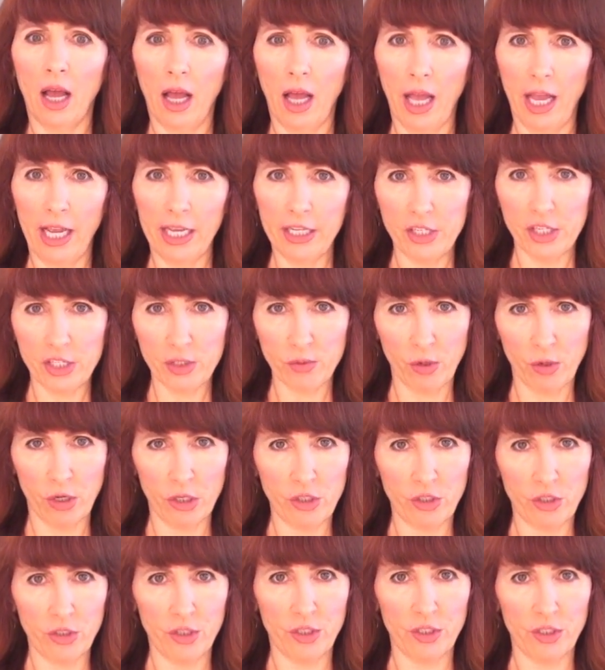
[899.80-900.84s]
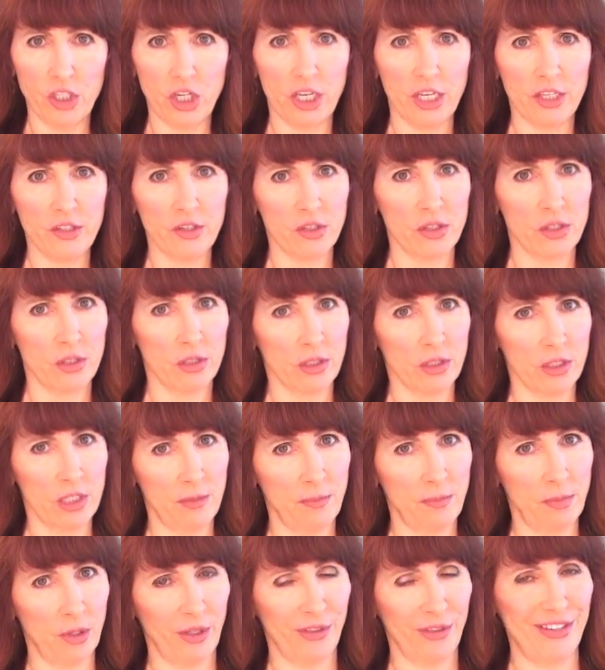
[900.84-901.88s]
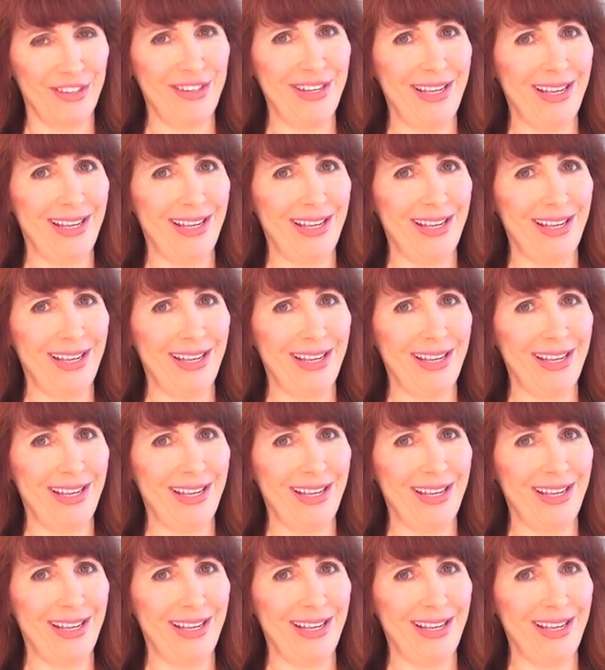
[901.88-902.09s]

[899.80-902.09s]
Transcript: I just want you to just keep it on the